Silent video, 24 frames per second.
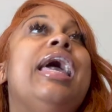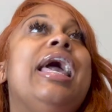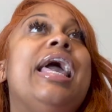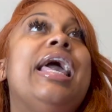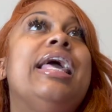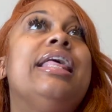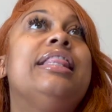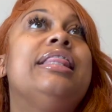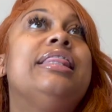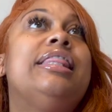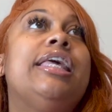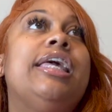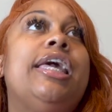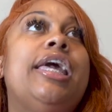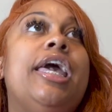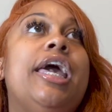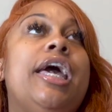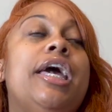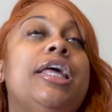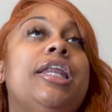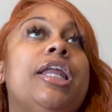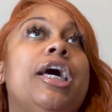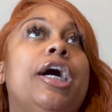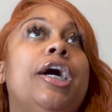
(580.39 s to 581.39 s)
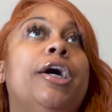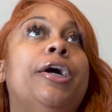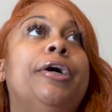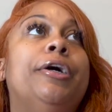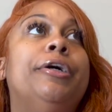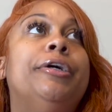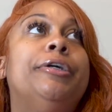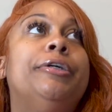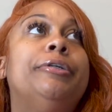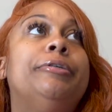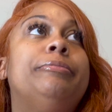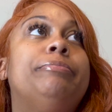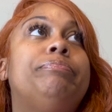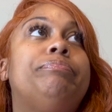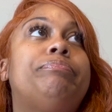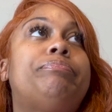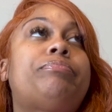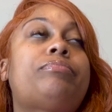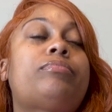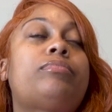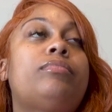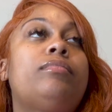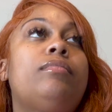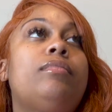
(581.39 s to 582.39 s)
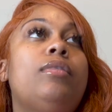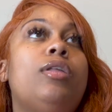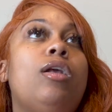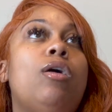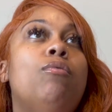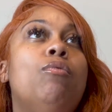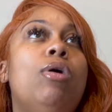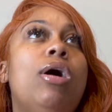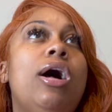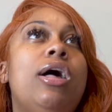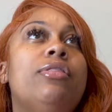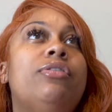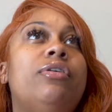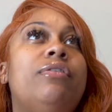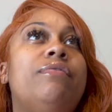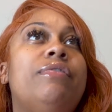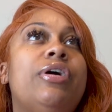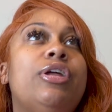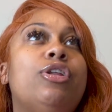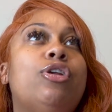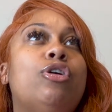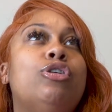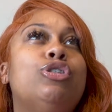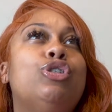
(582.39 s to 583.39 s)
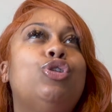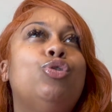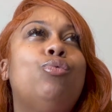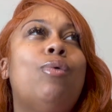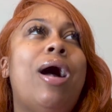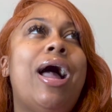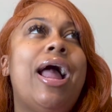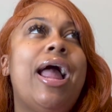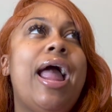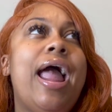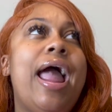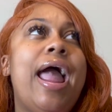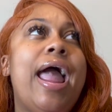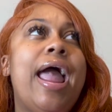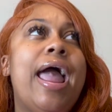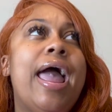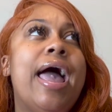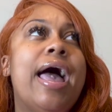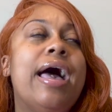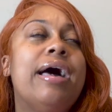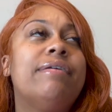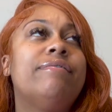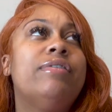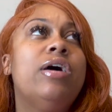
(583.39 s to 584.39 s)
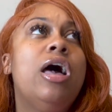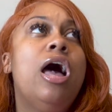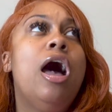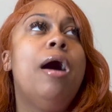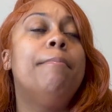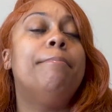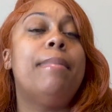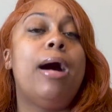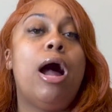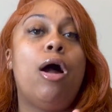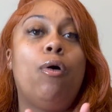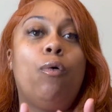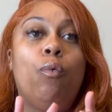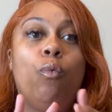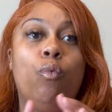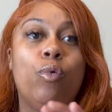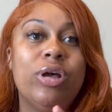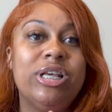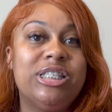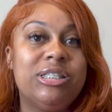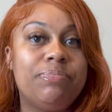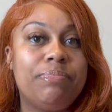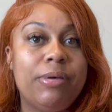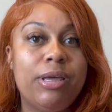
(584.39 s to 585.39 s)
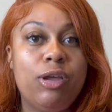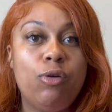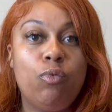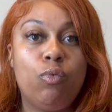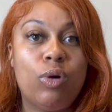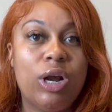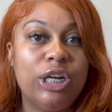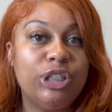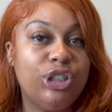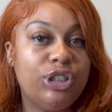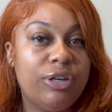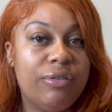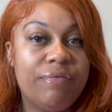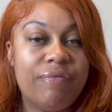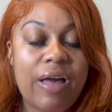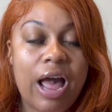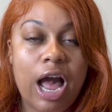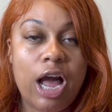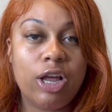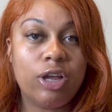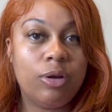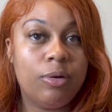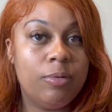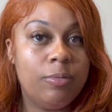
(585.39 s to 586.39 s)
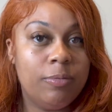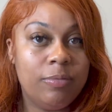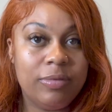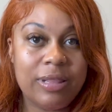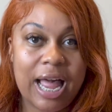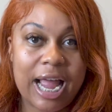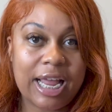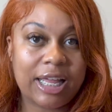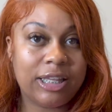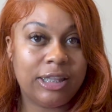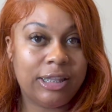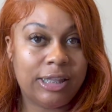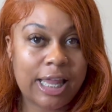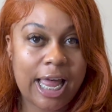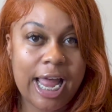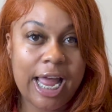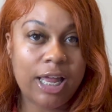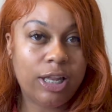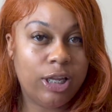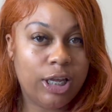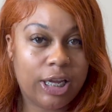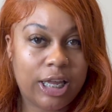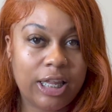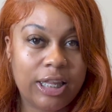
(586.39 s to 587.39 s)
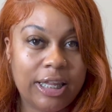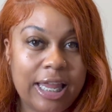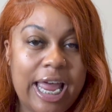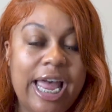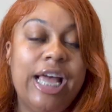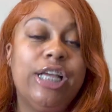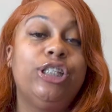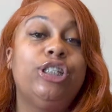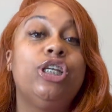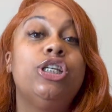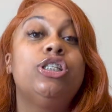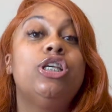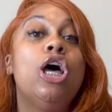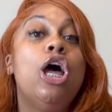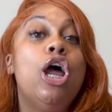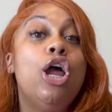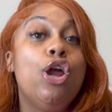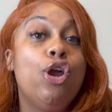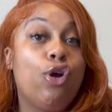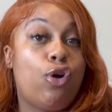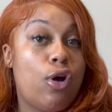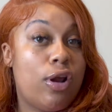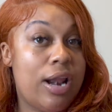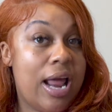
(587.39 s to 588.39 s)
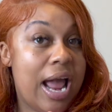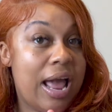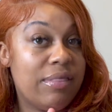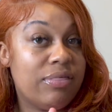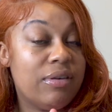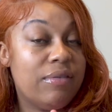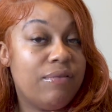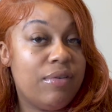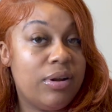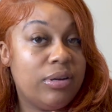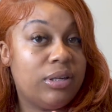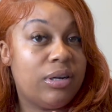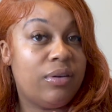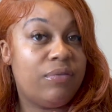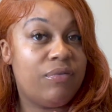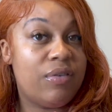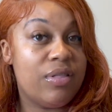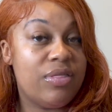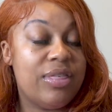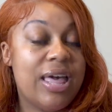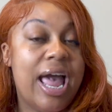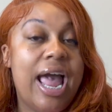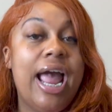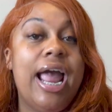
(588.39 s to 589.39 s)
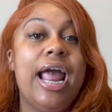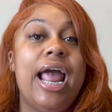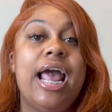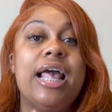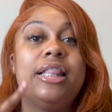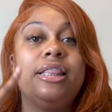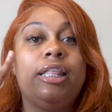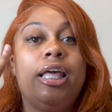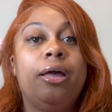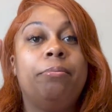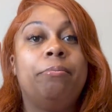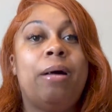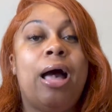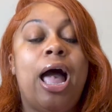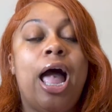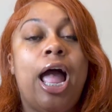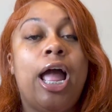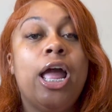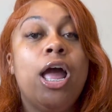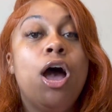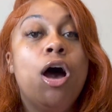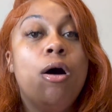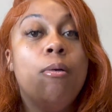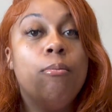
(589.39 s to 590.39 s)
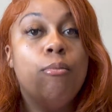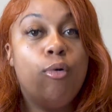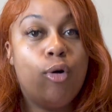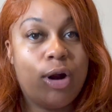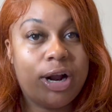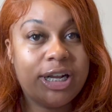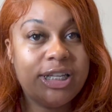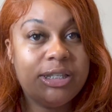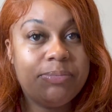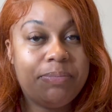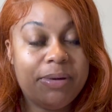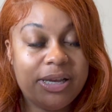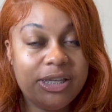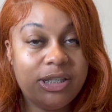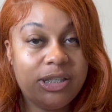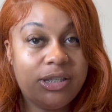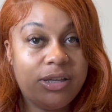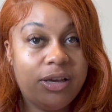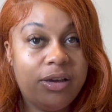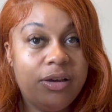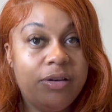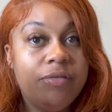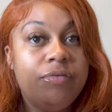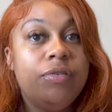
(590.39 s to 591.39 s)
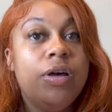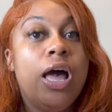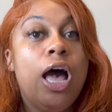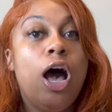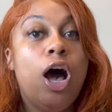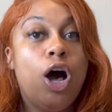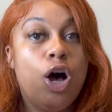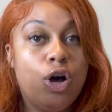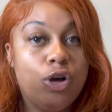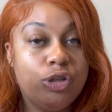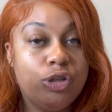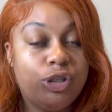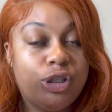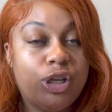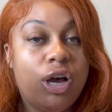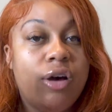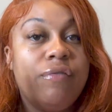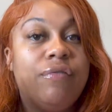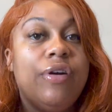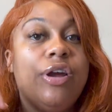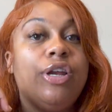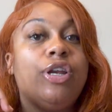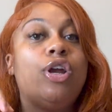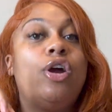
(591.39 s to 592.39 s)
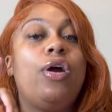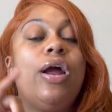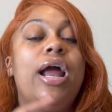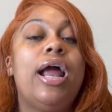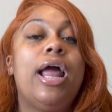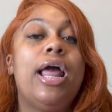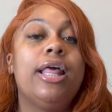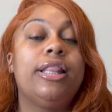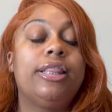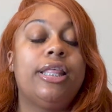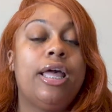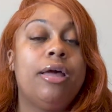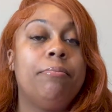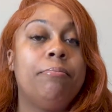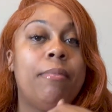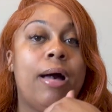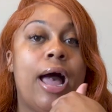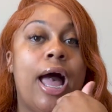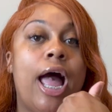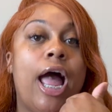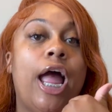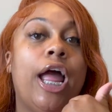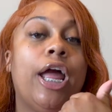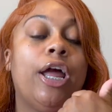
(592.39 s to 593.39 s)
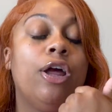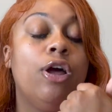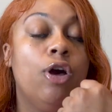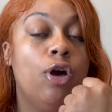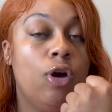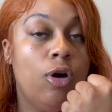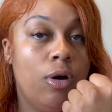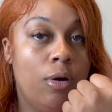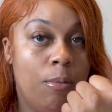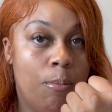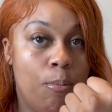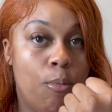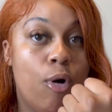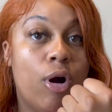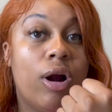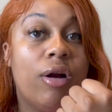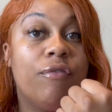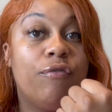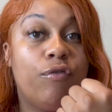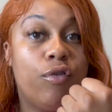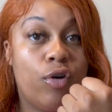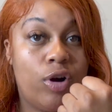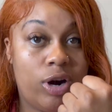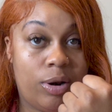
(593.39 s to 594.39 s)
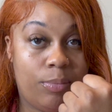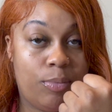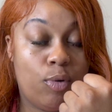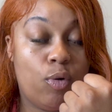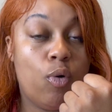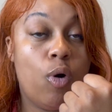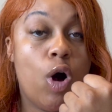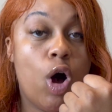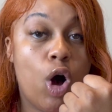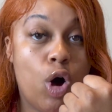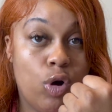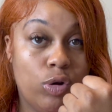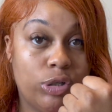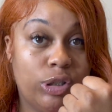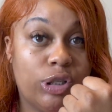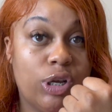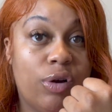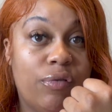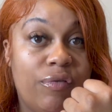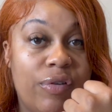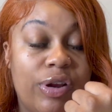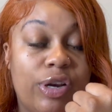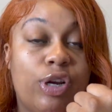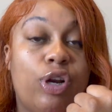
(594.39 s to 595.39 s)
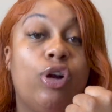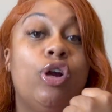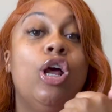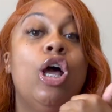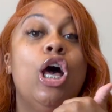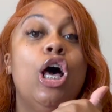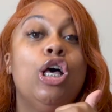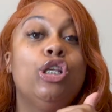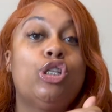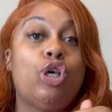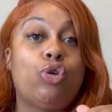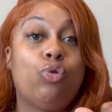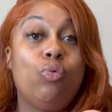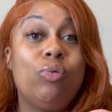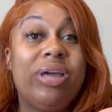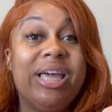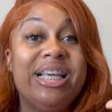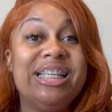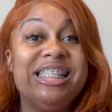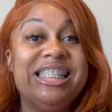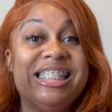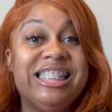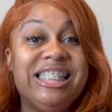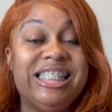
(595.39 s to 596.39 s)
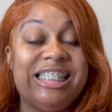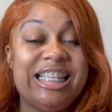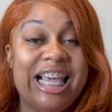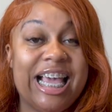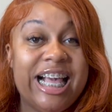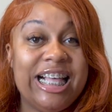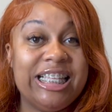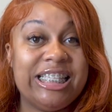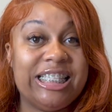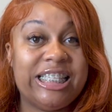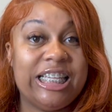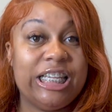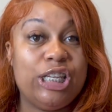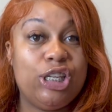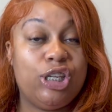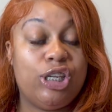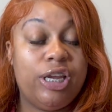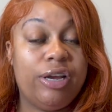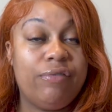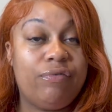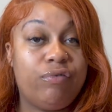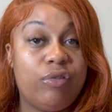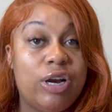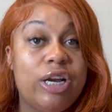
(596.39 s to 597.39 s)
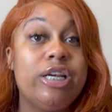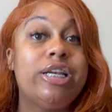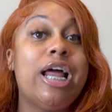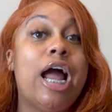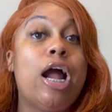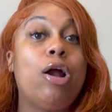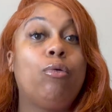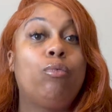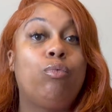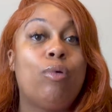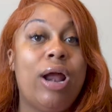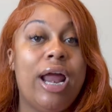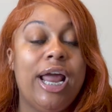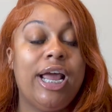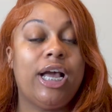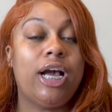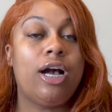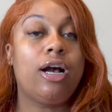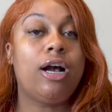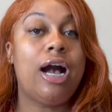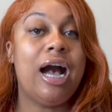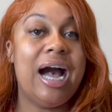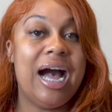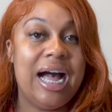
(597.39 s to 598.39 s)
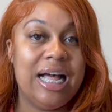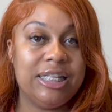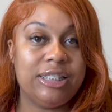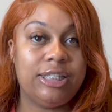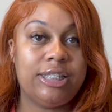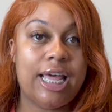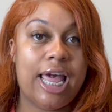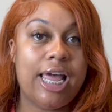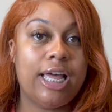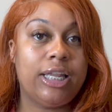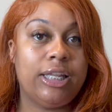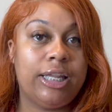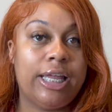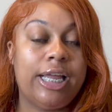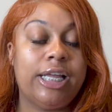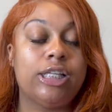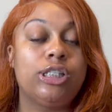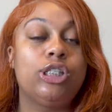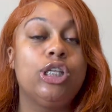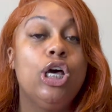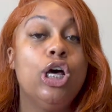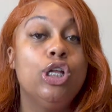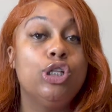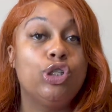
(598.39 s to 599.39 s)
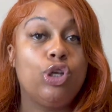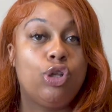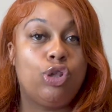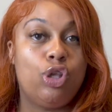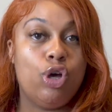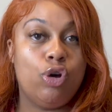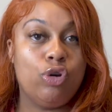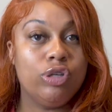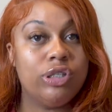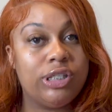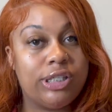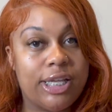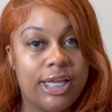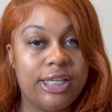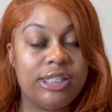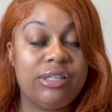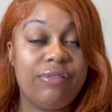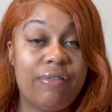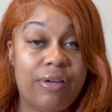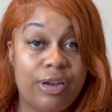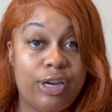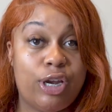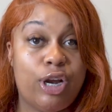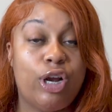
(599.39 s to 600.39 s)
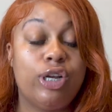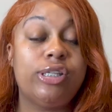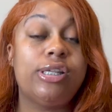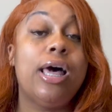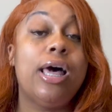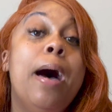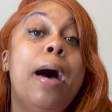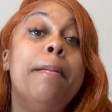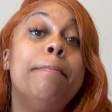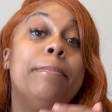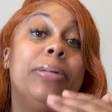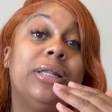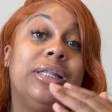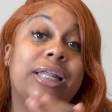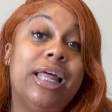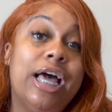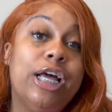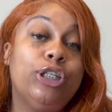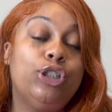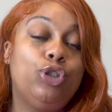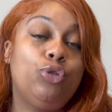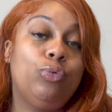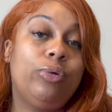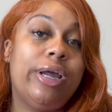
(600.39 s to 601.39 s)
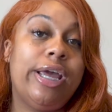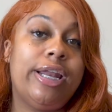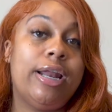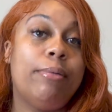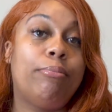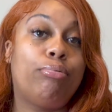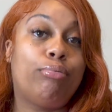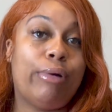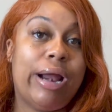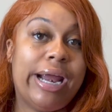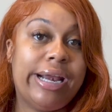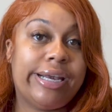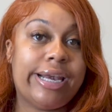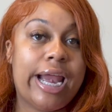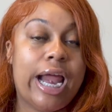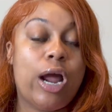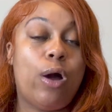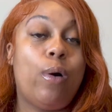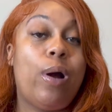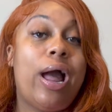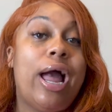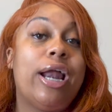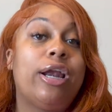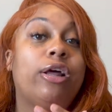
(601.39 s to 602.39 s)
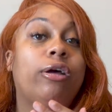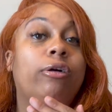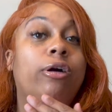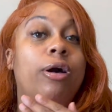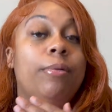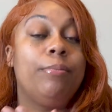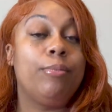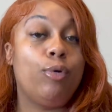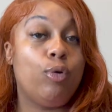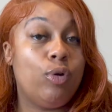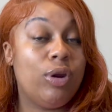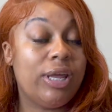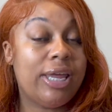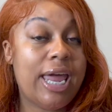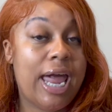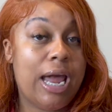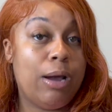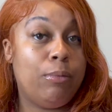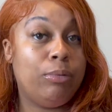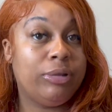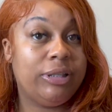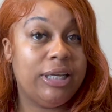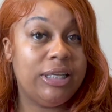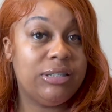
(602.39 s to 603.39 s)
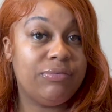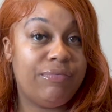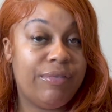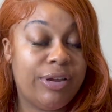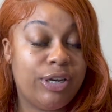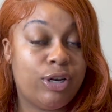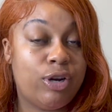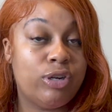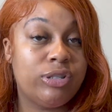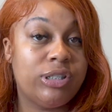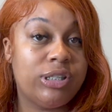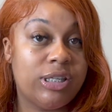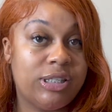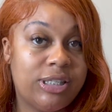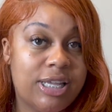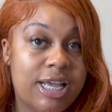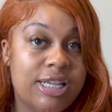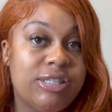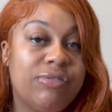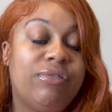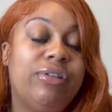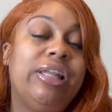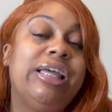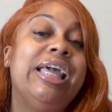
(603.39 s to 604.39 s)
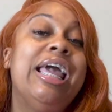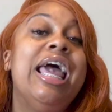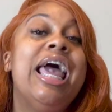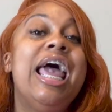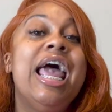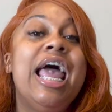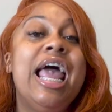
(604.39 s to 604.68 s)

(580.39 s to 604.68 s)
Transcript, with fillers: And then um, what other vendors do I have? My wispy Russian volume like la looking lashes. You're going to have the vendor for that. And then my more expensive wholesale vendor. And then my more affordable wholesale vendor. So you get six different direct contact links to those six vendors Plus, you get a breakdown how to communicate with these vendors successfully.